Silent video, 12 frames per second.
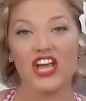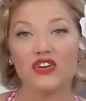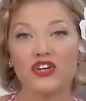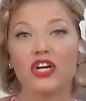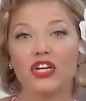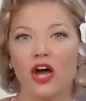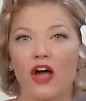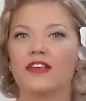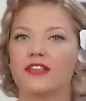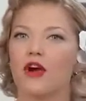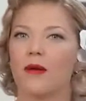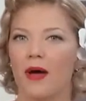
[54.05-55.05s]
Now you could call
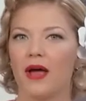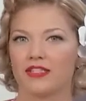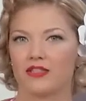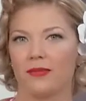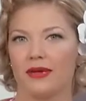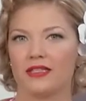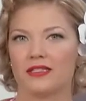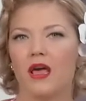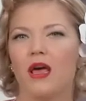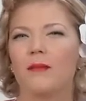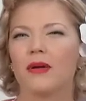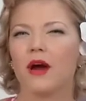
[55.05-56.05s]
these garbanzo beans,
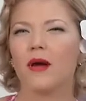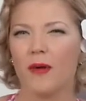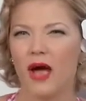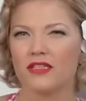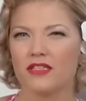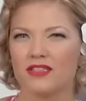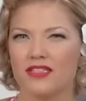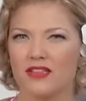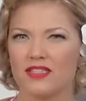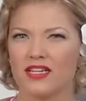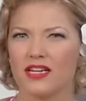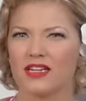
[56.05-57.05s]
but garbanzo
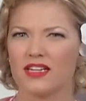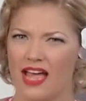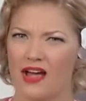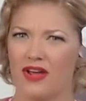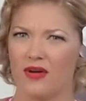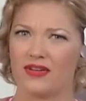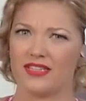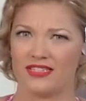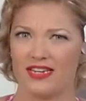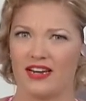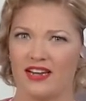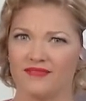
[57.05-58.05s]
sounds like a clown I
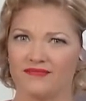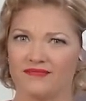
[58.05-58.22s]
once dated.